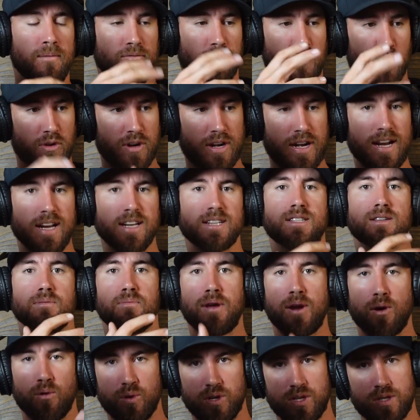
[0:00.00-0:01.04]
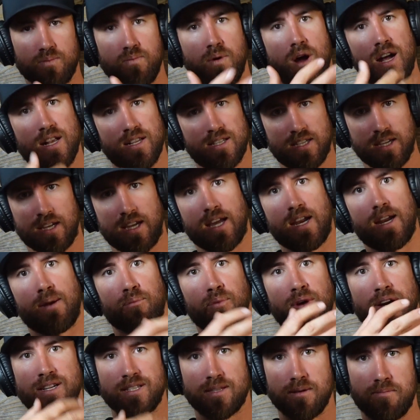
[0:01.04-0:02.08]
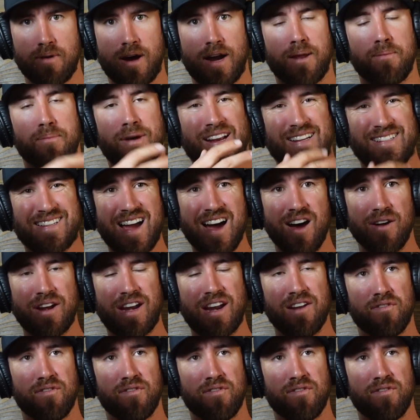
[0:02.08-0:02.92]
there needs to be a response that kind of brings the body back down.